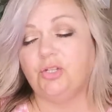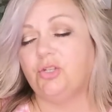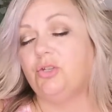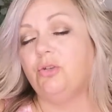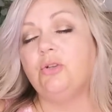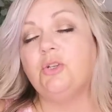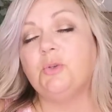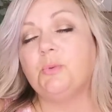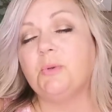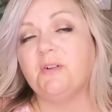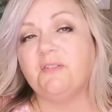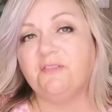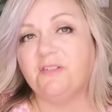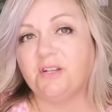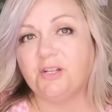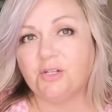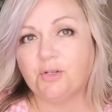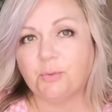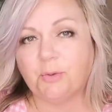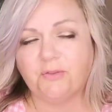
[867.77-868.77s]
As soon as we were
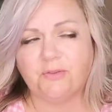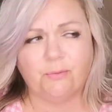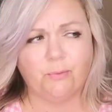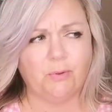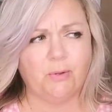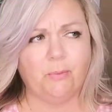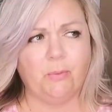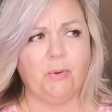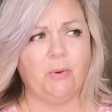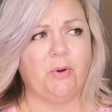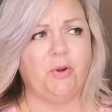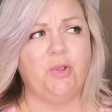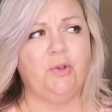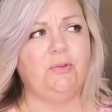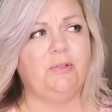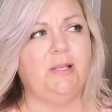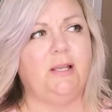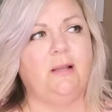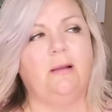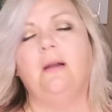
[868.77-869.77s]
finished with what we were
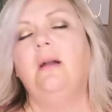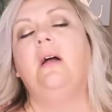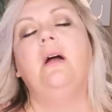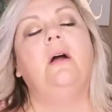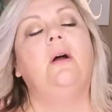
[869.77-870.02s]
using